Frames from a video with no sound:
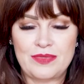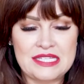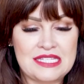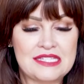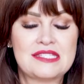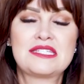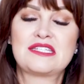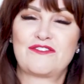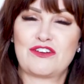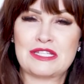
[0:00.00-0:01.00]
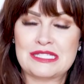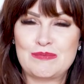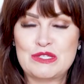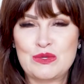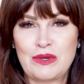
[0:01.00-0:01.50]
the difference
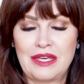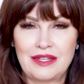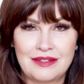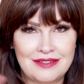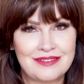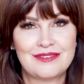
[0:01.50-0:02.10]
between